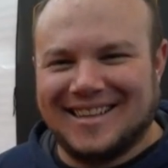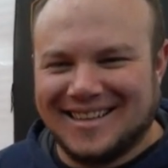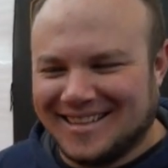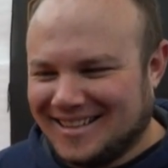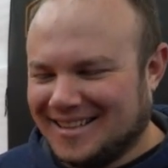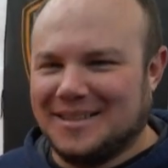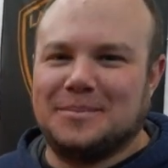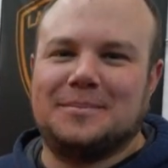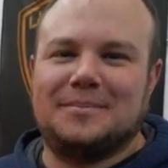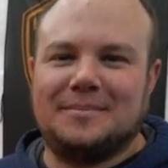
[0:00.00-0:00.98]
He's going to
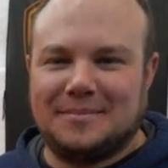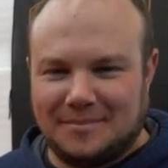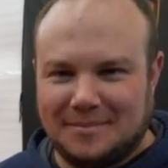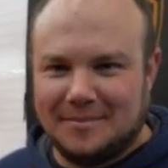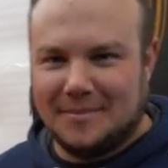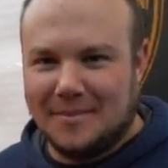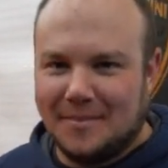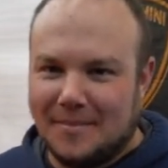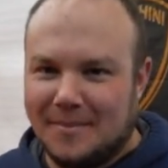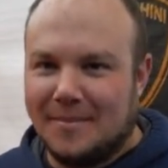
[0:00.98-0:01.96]
demonstrate something cool that I
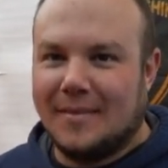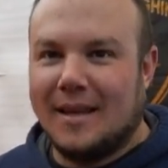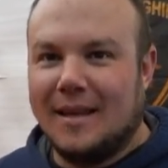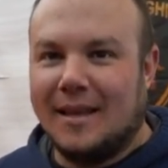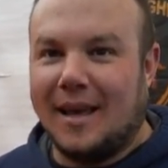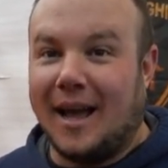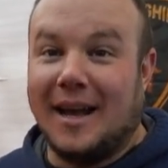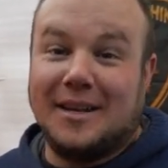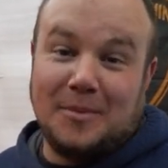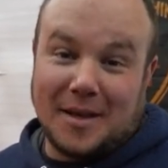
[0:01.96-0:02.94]
did not know about. Yeah, I
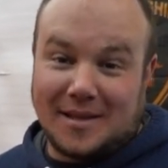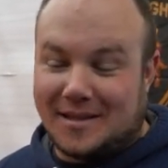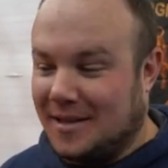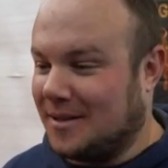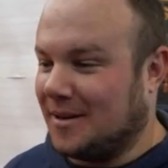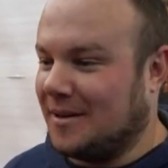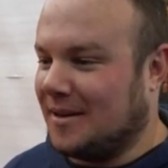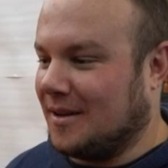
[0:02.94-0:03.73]
didn't know about this either.